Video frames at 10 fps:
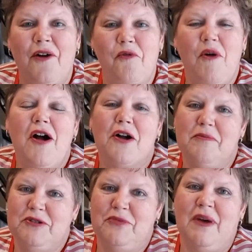
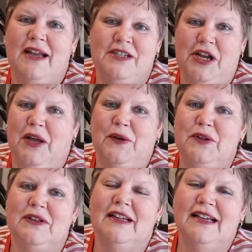Welcome to my
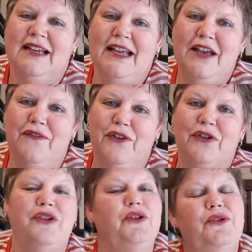channel. If you're
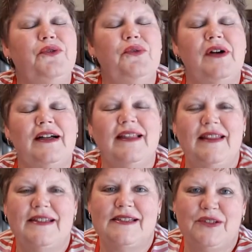new,
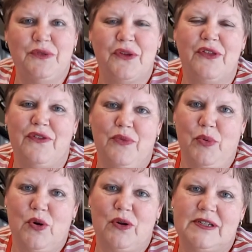this is North of the
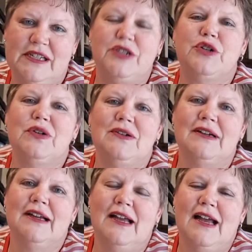Border Stitcher.
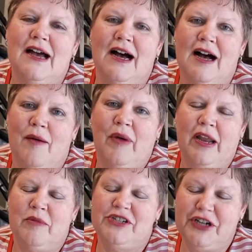Uh, my
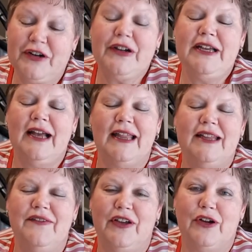name is Sherry. I
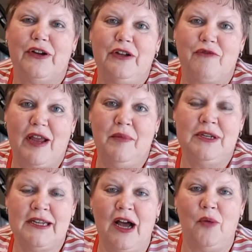live here in
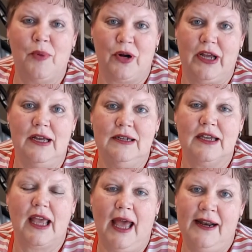Raymond, Alberta,
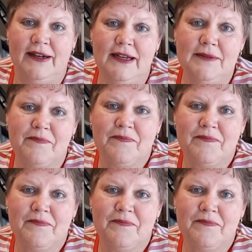Canada.